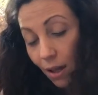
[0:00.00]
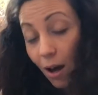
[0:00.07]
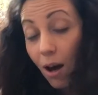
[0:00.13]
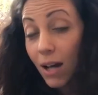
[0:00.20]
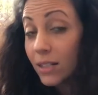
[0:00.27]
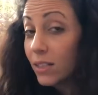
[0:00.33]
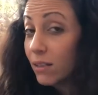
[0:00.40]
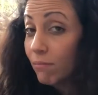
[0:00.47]

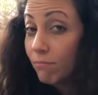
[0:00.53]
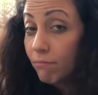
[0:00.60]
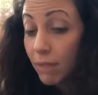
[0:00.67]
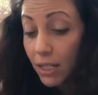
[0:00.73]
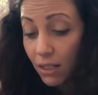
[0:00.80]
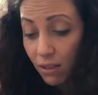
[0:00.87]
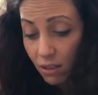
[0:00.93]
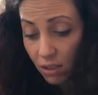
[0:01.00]
"I didn't
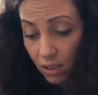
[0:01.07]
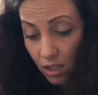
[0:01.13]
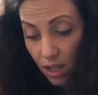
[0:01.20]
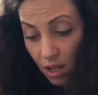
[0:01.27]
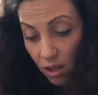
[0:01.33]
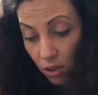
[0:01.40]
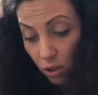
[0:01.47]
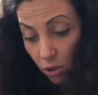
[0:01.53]
mean to
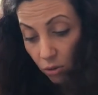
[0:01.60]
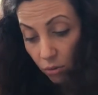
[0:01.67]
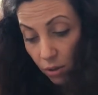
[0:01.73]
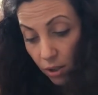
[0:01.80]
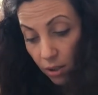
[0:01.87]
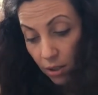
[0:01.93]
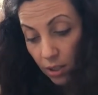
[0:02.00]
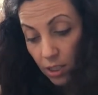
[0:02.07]
scare you,"
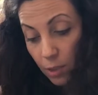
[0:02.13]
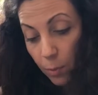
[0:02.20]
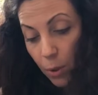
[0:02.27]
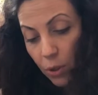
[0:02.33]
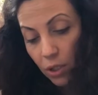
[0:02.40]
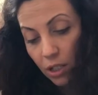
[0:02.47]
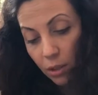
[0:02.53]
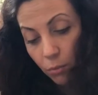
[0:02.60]
he
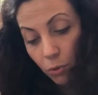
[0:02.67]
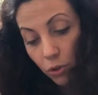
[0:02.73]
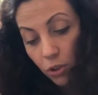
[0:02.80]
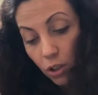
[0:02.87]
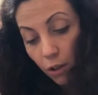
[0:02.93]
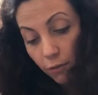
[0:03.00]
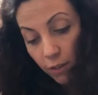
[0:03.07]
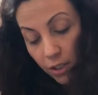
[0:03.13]
spoke a little more
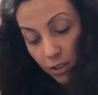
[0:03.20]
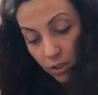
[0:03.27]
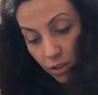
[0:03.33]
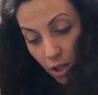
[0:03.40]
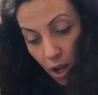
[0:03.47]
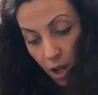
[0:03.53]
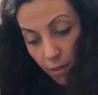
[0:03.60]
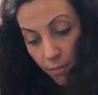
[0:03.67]
softly this
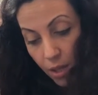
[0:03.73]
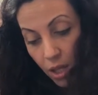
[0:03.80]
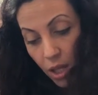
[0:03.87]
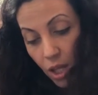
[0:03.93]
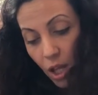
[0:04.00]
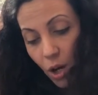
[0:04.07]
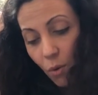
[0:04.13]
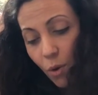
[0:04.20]
time.
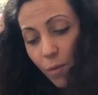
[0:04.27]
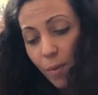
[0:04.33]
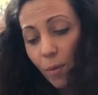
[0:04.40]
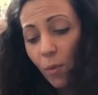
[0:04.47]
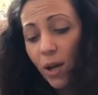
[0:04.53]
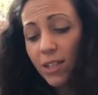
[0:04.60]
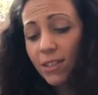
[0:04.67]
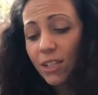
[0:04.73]
"We've been
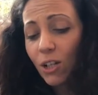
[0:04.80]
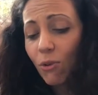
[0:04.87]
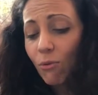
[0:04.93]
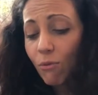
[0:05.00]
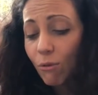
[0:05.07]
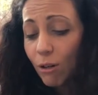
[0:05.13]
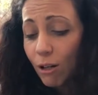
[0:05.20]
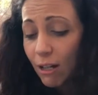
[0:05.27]
waiting a
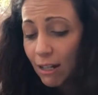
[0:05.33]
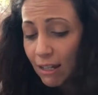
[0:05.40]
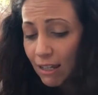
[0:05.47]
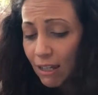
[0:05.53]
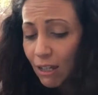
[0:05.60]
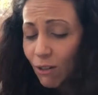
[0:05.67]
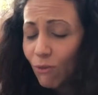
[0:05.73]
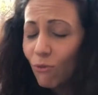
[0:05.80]

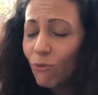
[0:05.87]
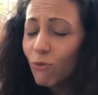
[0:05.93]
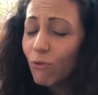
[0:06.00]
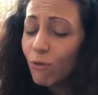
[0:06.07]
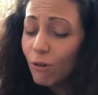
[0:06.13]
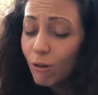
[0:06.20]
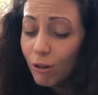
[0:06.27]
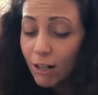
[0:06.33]
really,
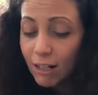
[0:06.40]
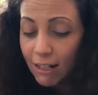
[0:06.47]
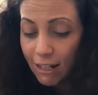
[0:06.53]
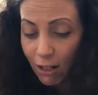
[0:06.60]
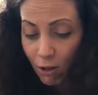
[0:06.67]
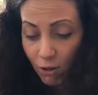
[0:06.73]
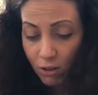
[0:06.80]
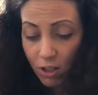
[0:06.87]
really
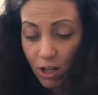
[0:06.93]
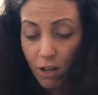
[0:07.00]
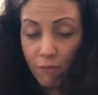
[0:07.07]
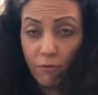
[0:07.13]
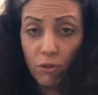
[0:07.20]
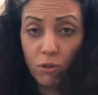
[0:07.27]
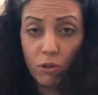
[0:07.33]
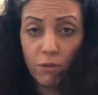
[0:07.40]
long time
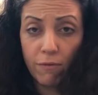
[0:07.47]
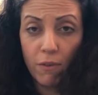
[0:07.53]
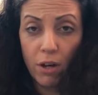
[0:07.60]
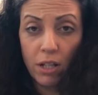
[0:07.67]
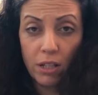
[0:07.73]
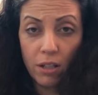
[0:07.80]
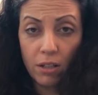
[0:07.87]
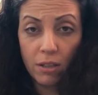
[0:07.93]
for you to
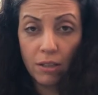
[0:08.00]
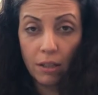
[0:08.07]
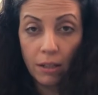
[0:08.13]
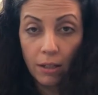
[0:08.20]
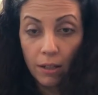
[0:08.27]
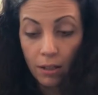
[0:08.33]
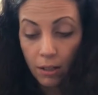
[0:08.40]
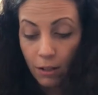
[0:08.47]
find us.
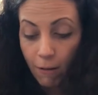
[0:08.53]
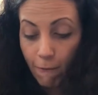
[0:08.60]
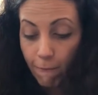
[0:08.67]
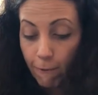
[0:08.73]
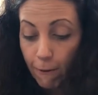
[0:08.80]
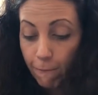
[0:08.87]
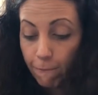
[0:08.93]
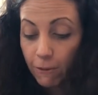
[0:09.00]

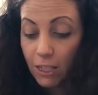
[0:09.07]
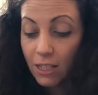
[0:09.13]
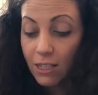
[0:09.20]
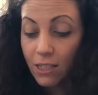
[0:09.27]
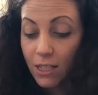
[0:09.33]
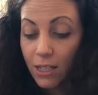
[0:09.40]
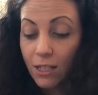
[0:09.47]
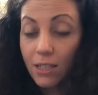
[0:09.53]

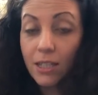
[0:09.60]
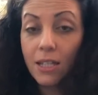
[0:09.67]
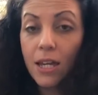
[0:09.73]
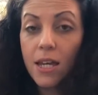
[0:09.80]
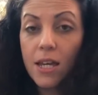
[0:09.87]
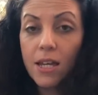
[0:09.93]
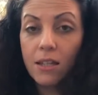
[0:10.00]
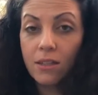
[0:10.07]
56
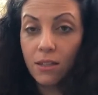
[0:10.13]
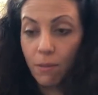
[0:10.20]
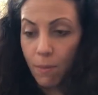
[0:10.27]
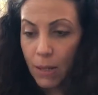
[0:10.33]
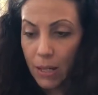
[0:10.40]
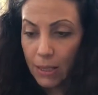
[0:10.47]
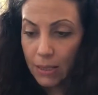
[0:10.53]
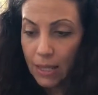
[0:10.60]
years to be
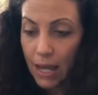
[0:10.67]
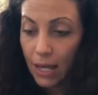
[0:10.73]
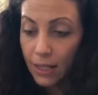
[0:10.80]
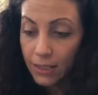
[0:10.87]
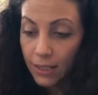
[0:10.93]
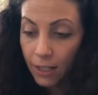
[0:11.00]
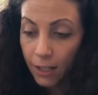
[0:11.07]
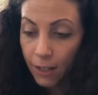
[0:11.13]
exact."